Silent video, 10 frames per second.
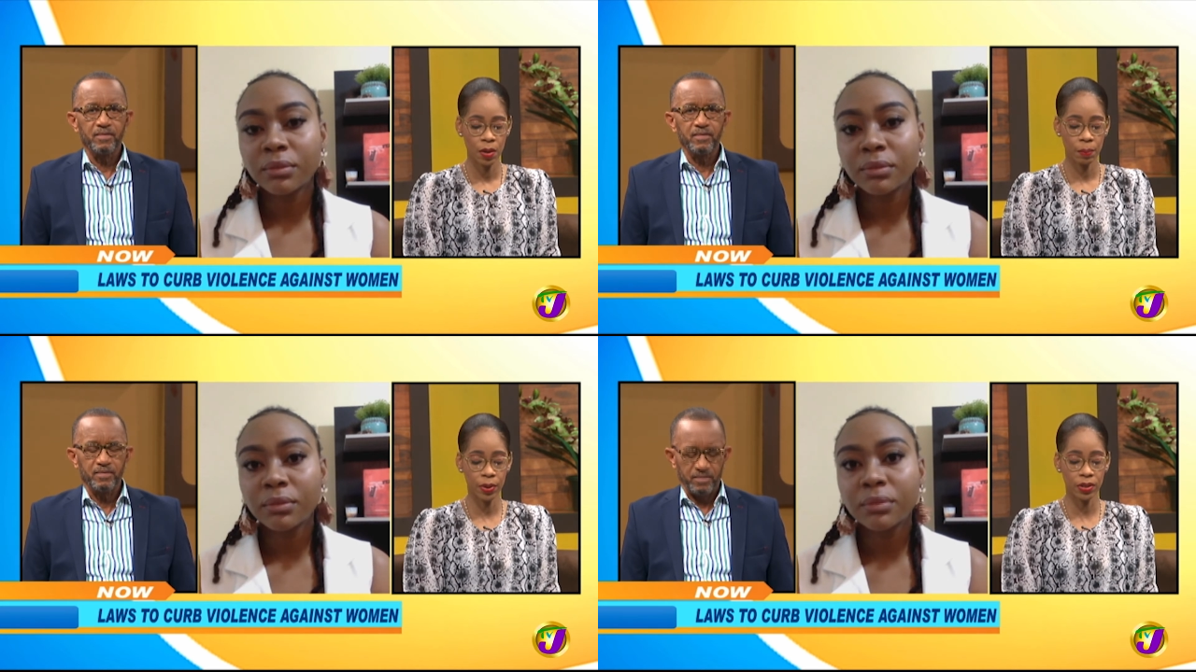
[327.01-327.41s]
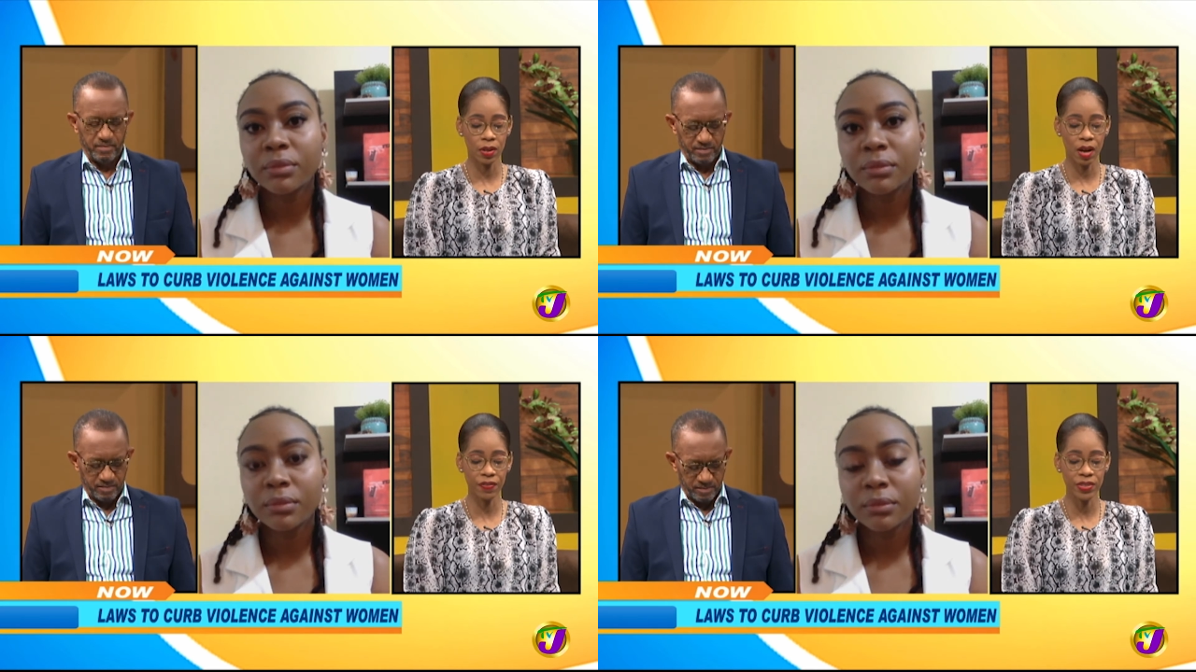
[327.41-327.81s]
Speaker 1: But
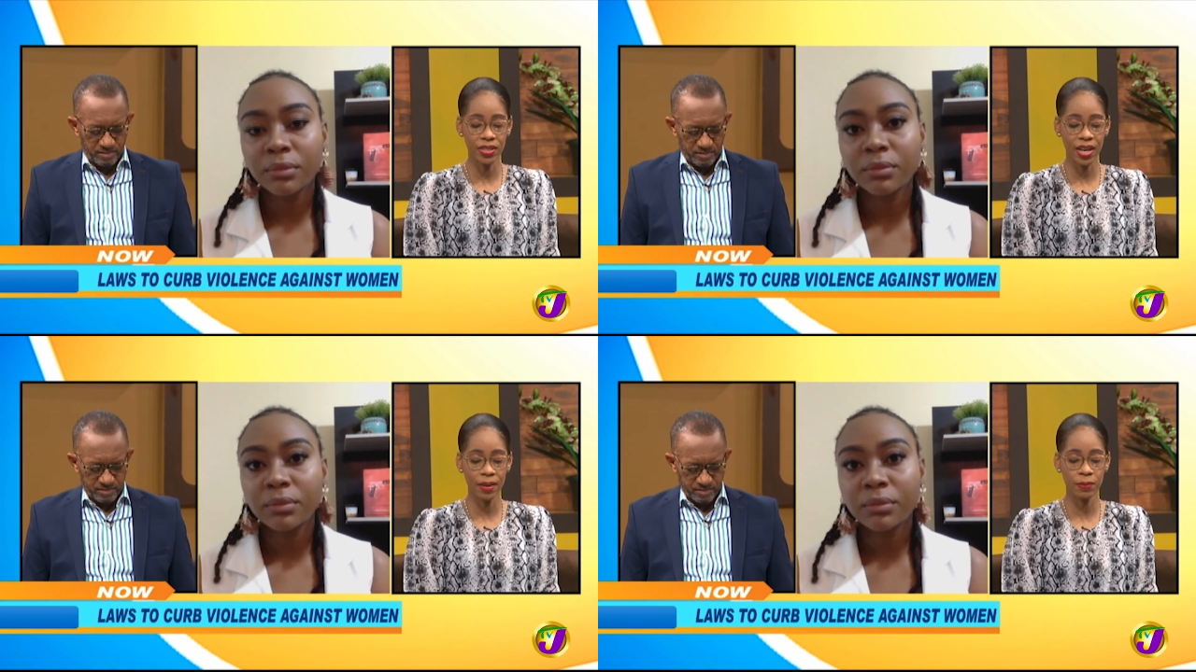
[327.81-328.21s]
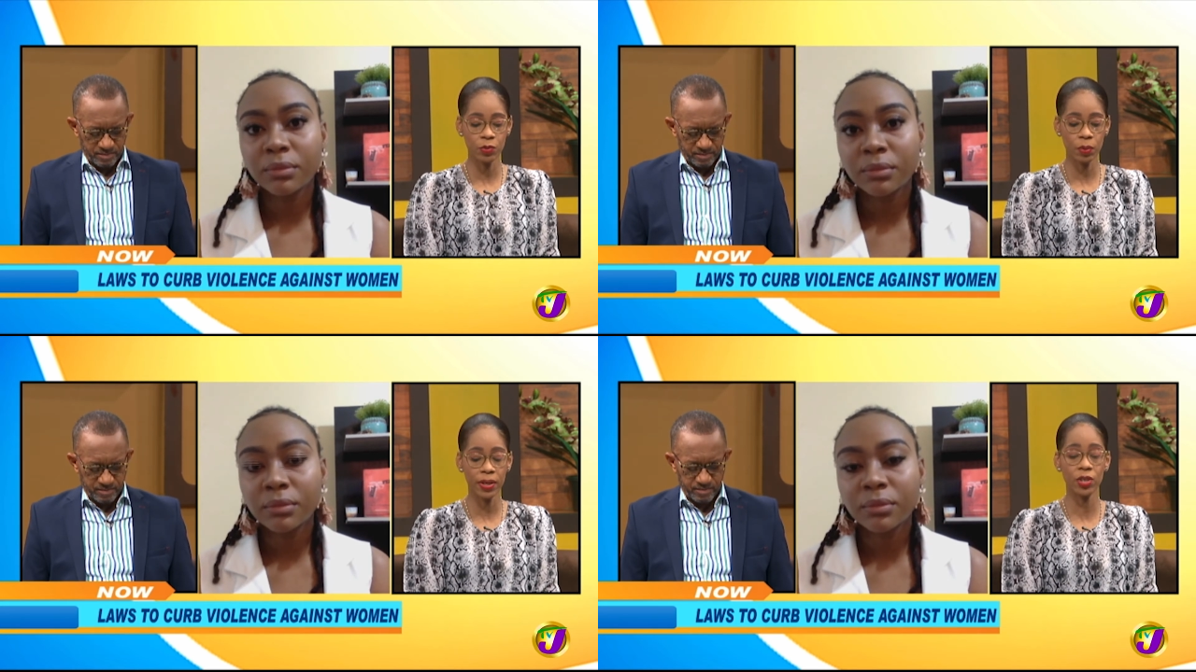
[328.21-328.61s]
oftentimes
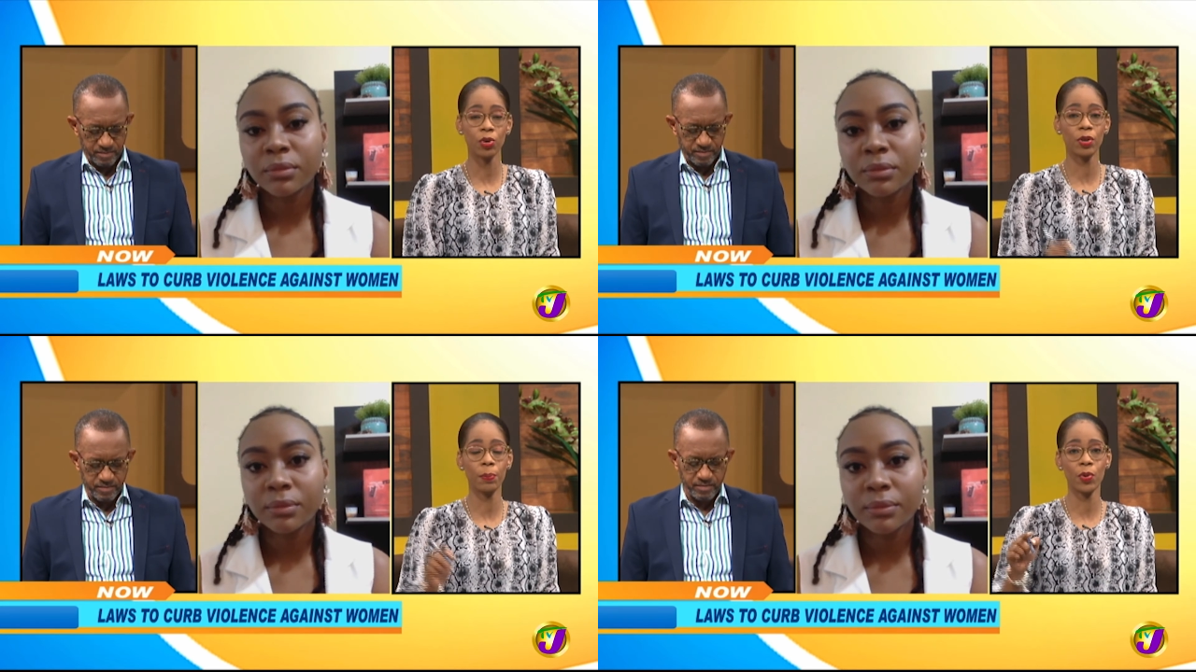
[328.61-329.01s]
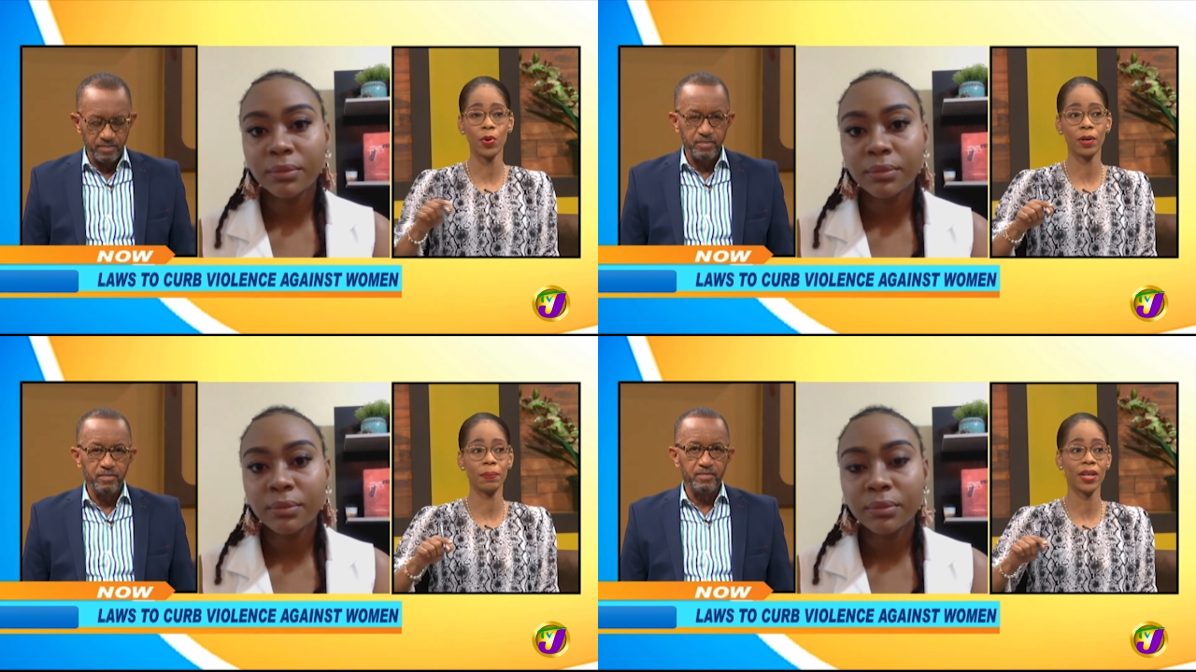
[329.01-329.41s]
women don't
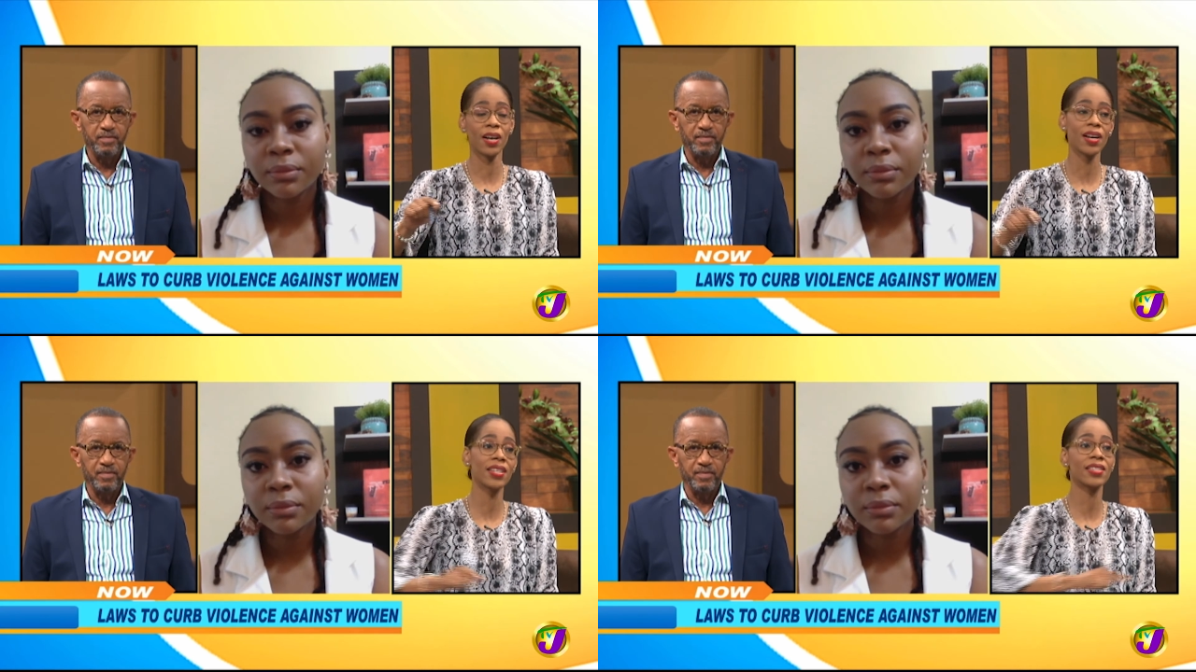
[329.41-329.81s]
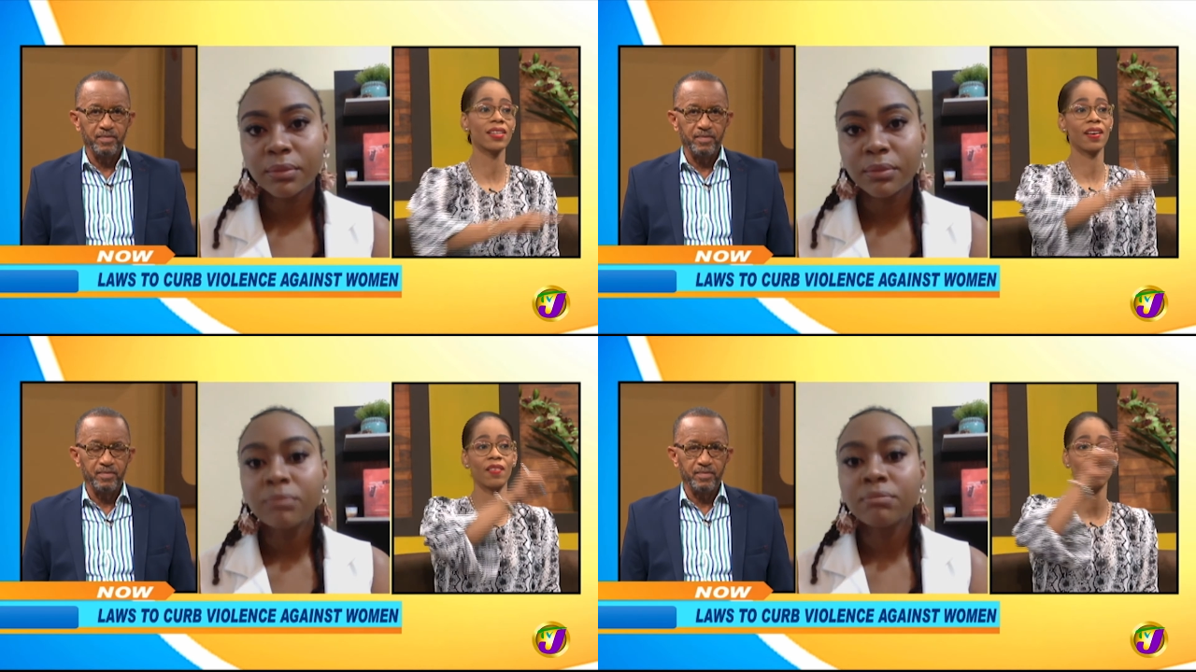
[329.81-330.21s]
report because
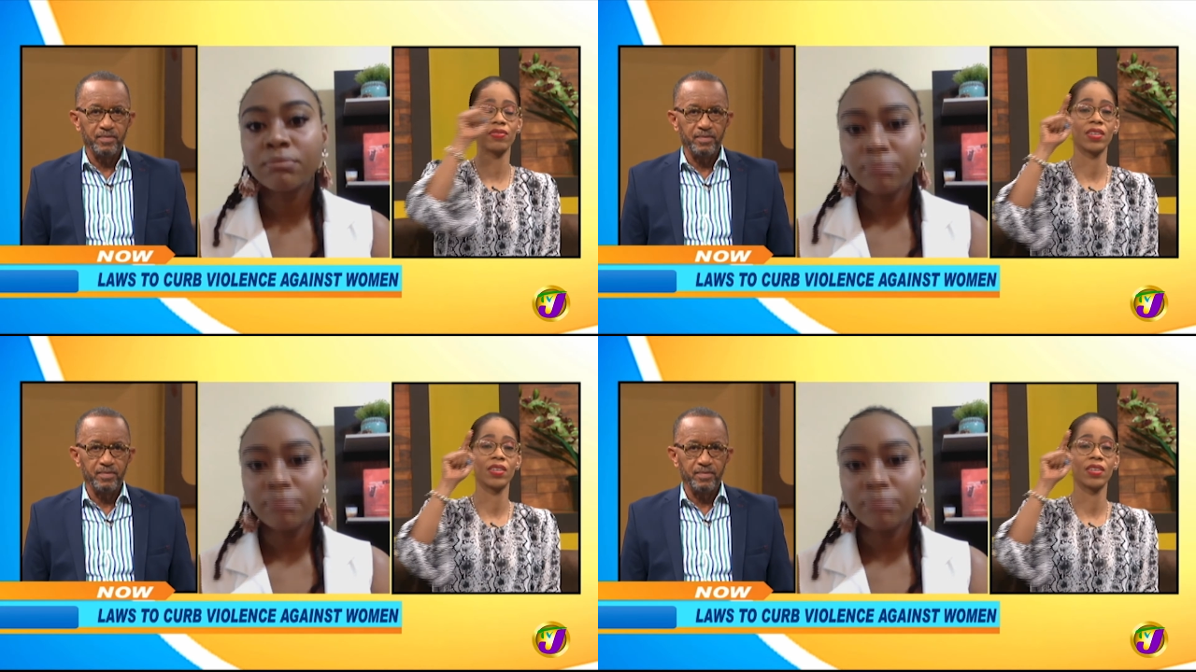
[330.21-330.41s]
of